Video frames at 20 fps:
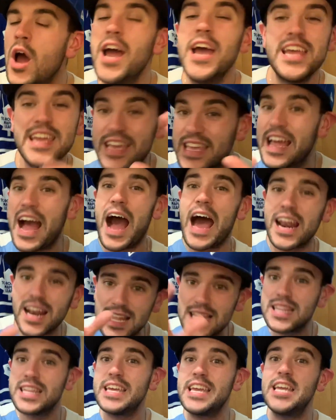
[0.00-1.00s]
You got
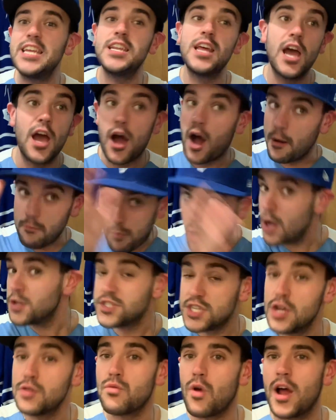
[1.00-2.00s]
a lead, a
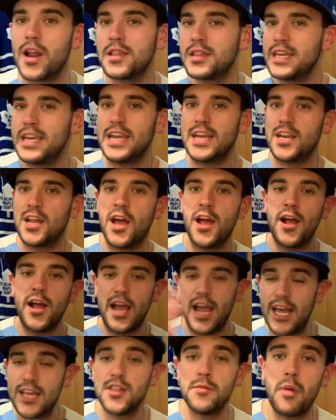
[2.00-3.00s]
multi-run lead,
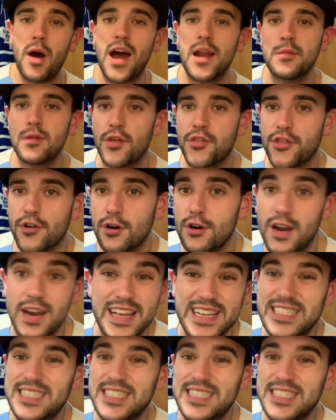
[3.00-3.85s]
in the bottom of the 3rd inning.